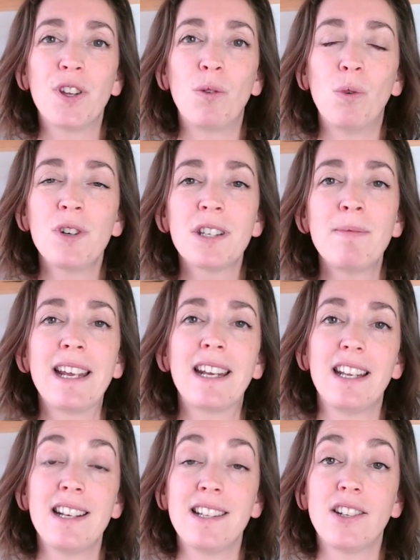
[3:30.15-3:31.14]
want to make
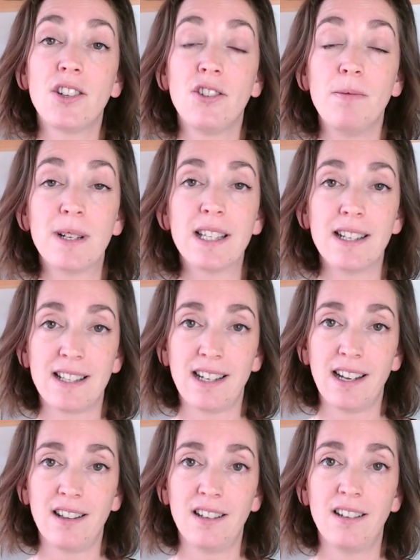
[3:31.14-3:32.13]
it easier to do business
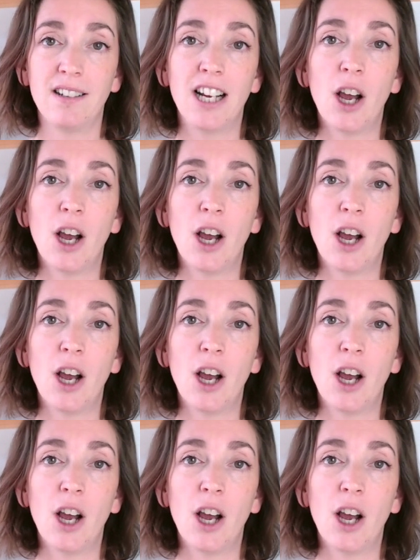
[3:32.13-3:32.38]
together.